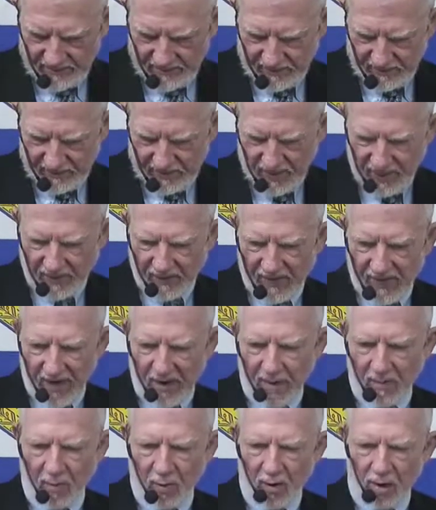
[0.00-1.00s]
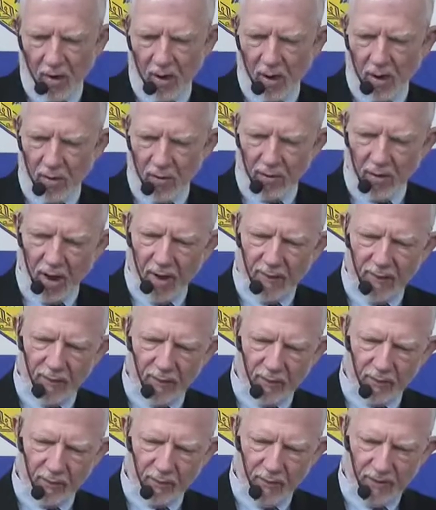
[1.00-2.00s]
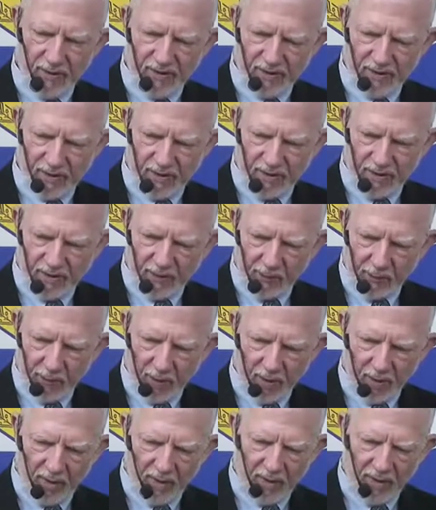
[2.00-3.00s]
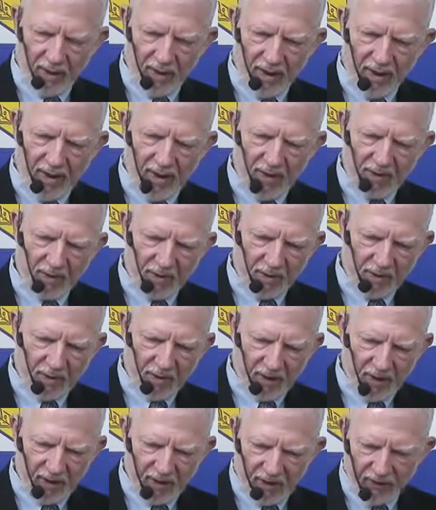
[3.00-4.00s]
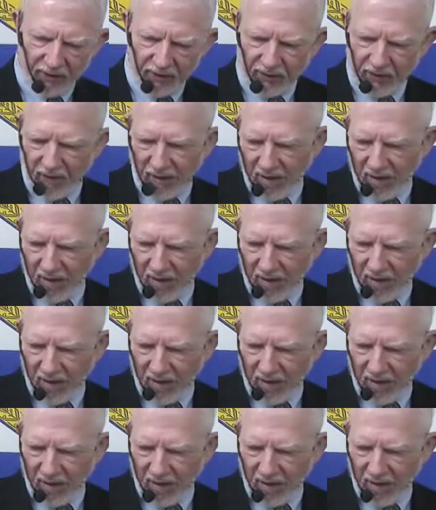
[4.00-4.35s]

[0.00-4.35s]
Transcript: I think I'm going to hold off on the rest of this part of the class because